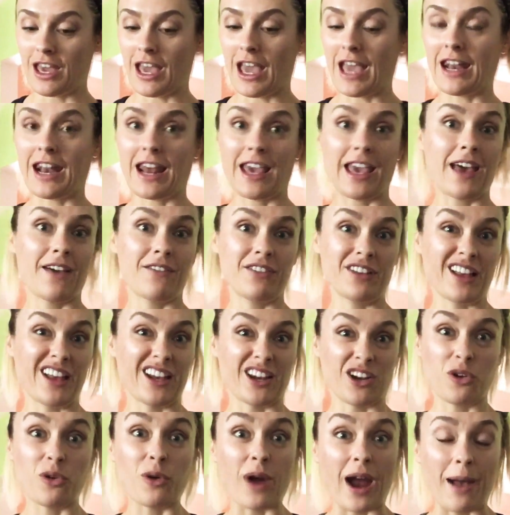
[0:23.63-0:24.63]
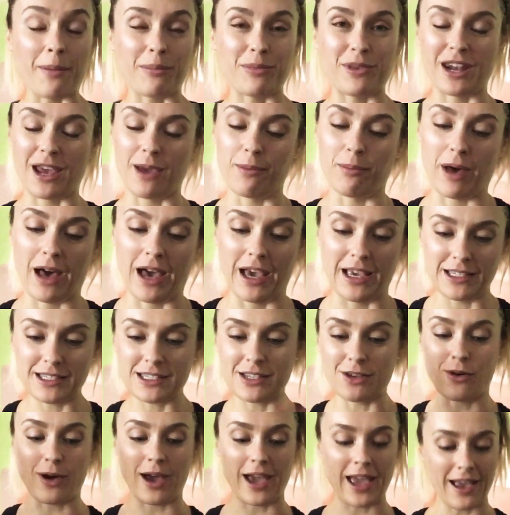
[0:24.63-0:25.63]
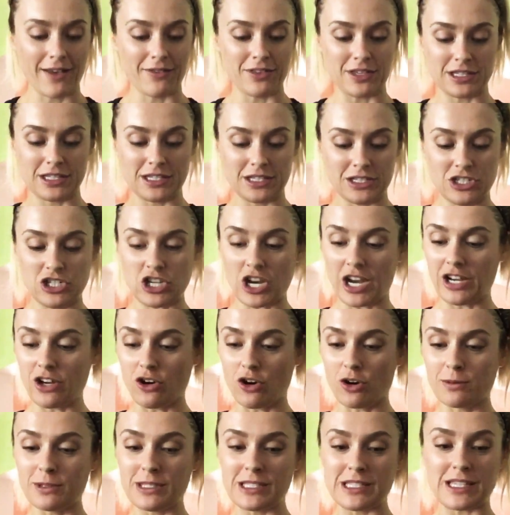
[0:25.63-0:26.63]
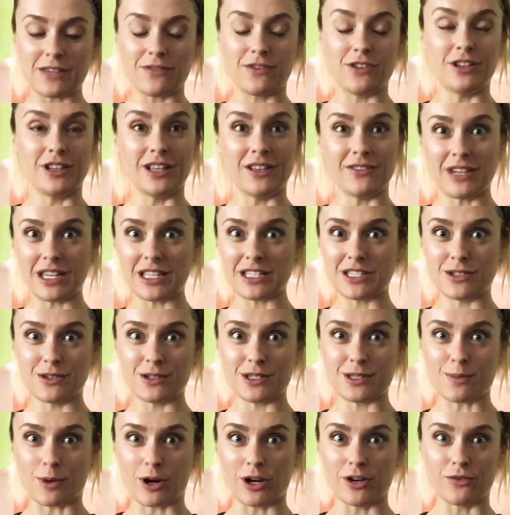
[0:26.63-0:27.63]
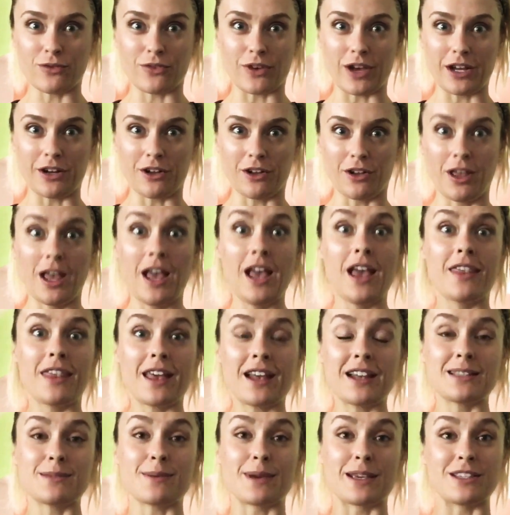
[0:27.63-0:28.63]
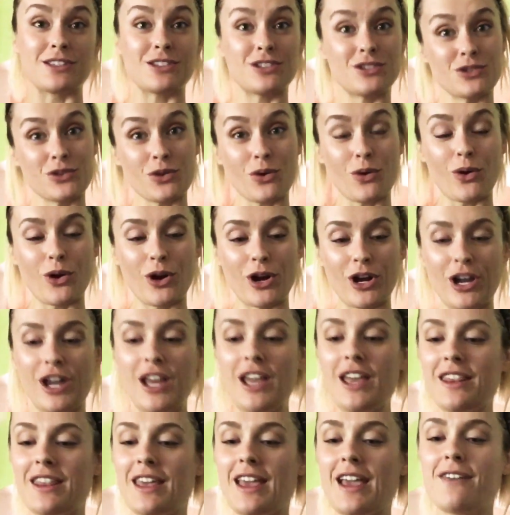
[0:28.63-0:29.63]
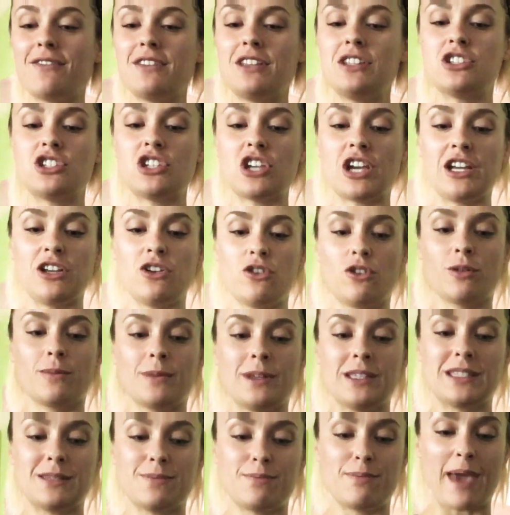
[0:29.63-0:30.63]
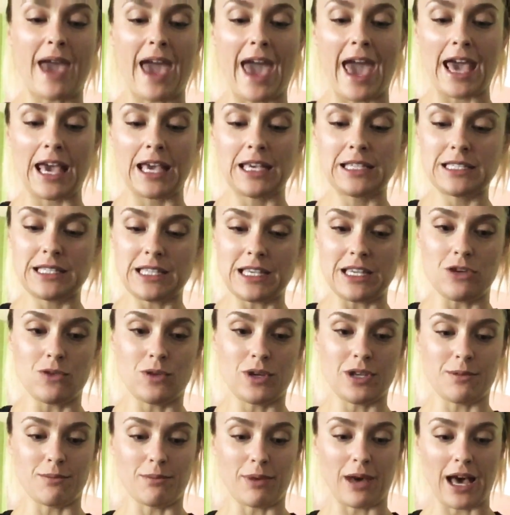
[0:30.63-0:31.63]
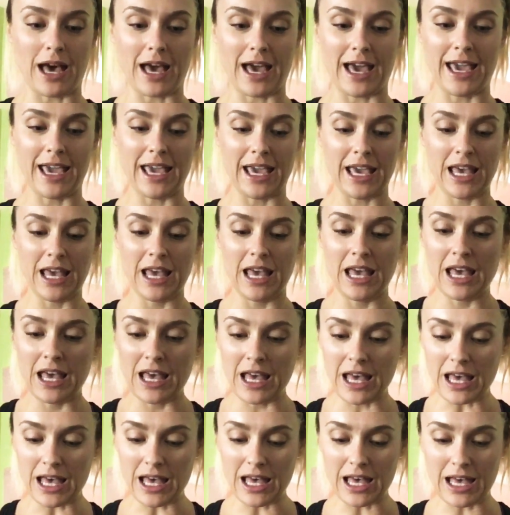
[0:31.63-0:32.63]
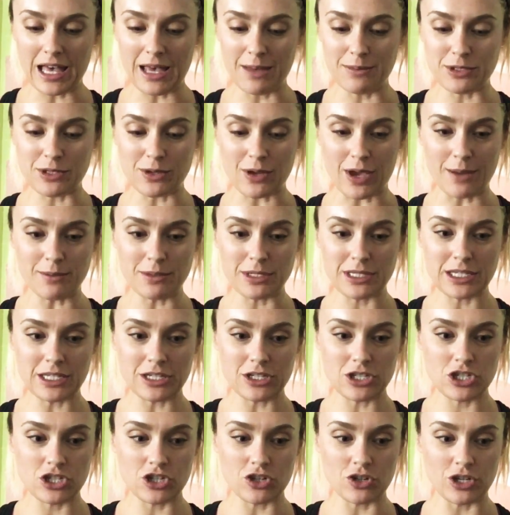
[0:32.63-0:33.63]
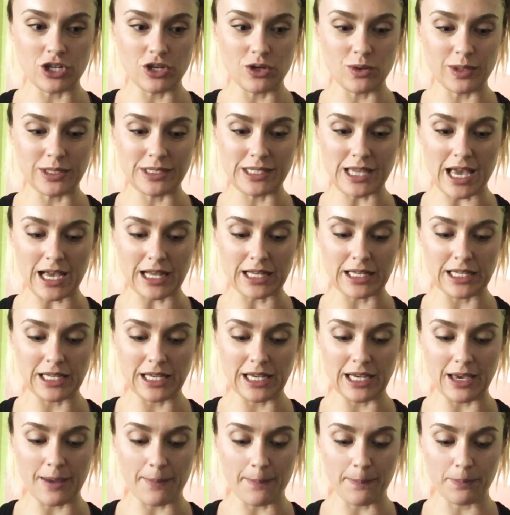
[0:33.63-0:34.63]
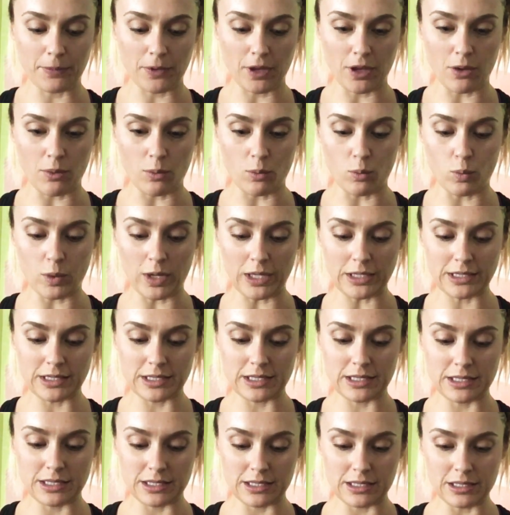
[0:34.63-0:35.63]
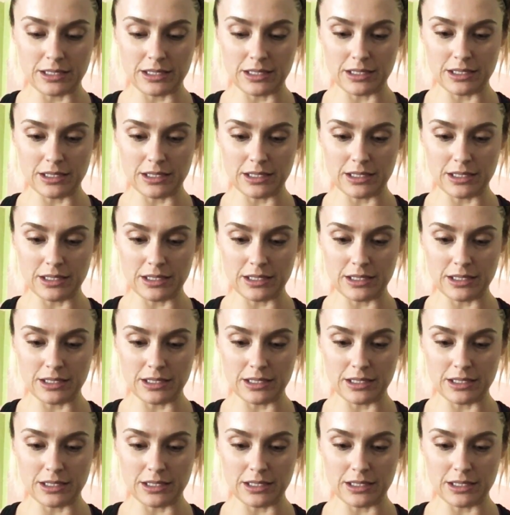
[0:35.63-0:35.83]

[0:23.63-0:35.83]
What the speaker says: And I have a lot of crap that I buy. So I have this ginormous, if you live next to Smart and Final, that is my store. They have these ginormous bags that you can buy. So I'm just gonna show you exactly what's